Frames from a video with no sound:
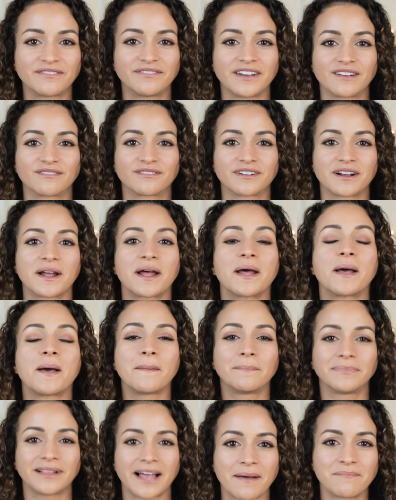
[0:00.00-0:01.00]
favorite
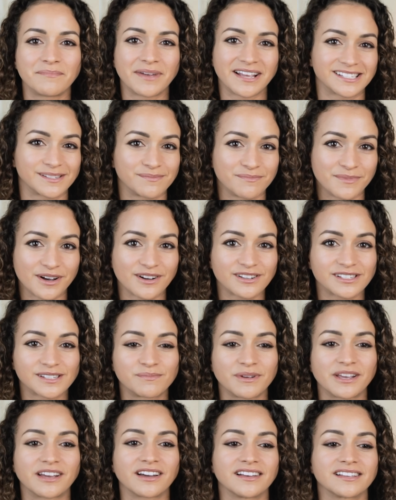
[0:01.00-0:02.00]
plant-based milks
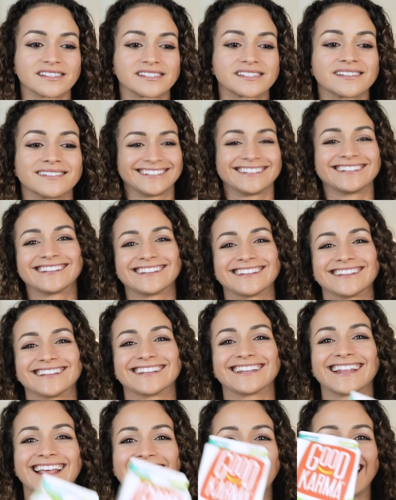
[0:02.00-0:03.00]
because
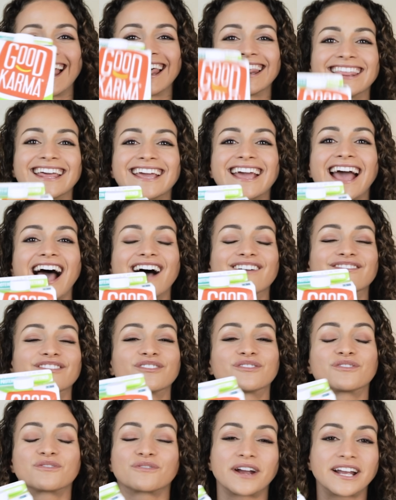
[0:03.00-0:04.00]
they have
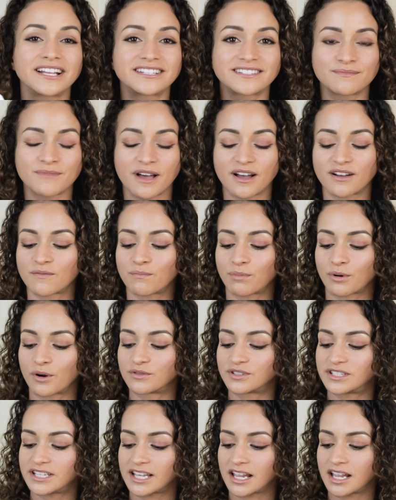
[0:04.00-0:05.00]
great amount of
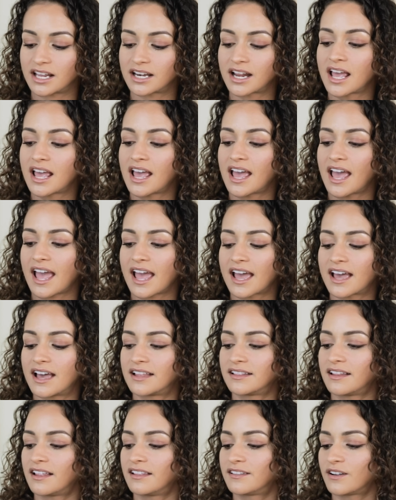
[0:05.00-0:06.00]
protein,
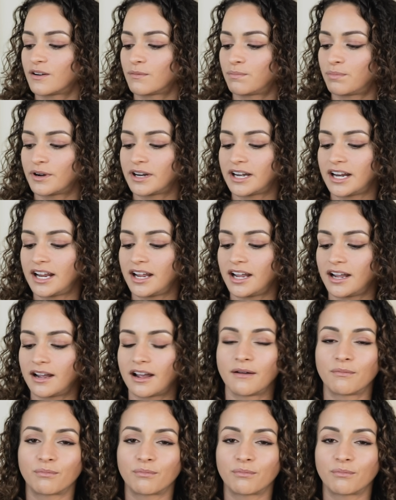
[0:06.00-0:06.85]
and they're pretty